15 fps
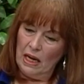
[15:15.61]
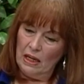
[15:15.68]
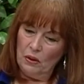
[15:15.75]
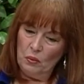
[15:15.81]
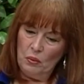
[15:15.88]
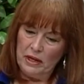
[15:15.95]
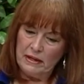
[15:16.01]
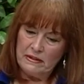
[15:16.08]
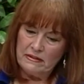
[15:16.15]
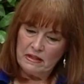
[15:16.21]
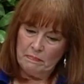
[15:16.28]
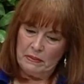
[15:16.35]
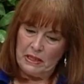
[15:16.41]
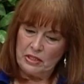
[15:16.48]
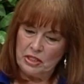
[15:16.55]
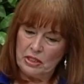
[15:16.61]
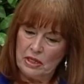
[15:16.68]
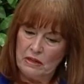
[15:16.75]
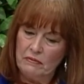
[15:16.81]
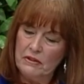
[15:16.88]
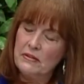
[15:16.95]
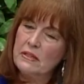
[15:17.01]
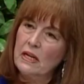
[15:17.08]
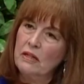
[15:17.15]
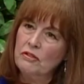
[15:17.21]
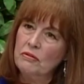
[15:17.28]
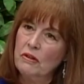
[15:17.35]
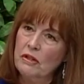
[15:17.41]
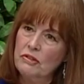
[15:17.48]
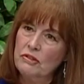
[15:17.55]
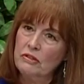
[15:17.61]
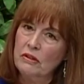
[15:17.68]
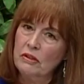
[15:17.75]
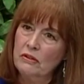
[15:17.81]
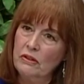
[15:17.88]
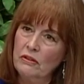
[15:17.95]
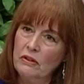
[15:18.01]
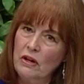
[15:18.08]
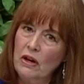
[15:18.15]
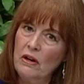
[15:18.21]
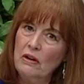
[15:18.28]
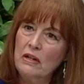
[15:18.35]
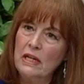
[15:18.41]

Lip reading: What is the budget of the state treasurer, do you know,